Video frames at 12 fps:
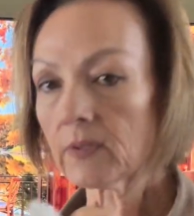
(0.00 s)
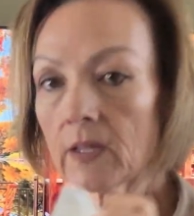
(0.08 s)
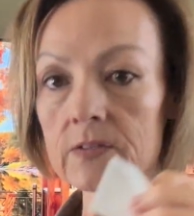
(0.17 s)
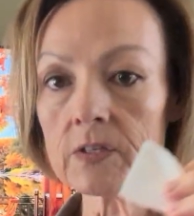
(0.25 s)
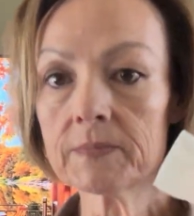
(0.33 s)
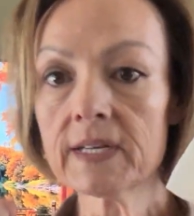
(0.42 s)

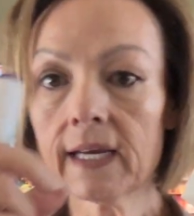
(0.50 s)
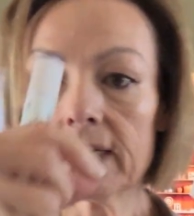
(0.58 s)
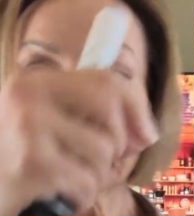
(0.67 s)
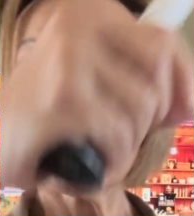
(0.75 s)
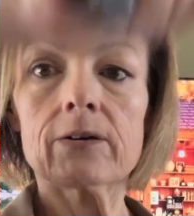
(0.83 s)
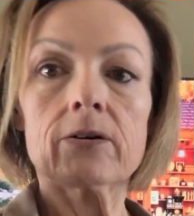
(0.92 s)
So I'm taking
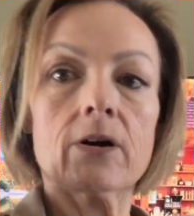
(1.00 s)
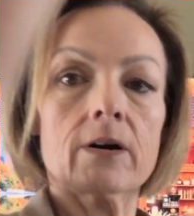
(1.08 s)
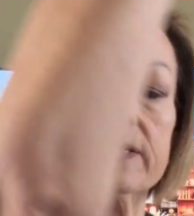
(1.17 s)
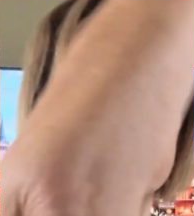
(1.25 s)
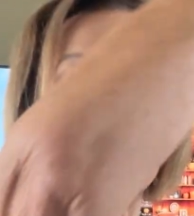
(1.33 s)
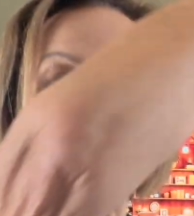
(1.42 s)
an alcohol
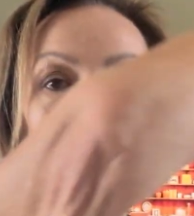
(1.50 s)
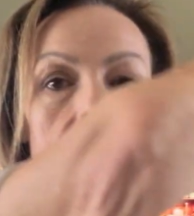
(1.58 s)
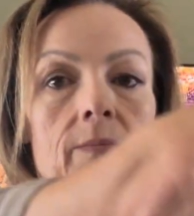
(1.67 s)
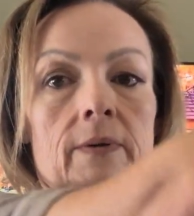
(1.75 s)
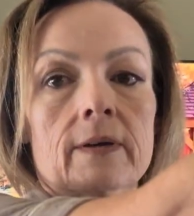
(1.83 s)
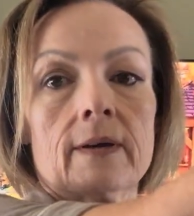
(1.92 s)

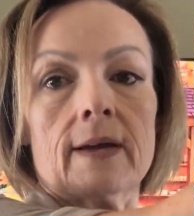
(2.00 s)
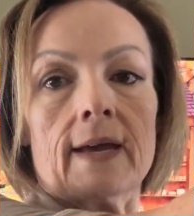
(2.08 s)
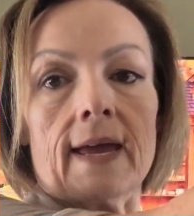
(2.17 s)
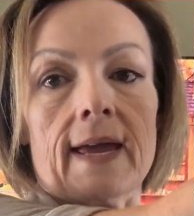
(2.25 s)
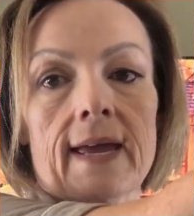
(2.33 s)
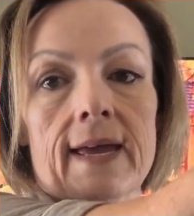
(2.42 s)
swab,
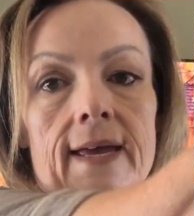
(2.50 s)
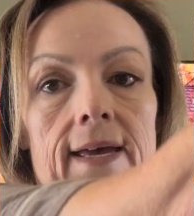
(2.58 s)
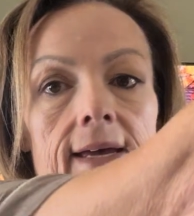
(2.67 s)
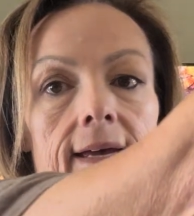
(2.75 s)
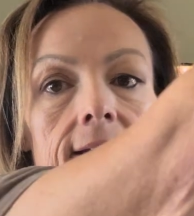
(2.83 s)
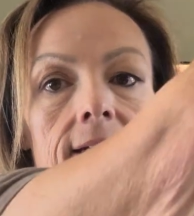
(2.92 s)

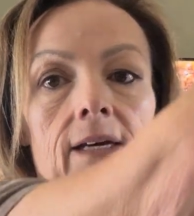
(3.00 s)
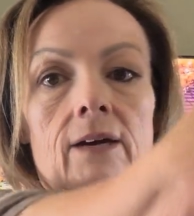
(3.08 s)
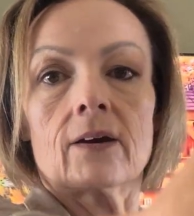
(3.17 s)
and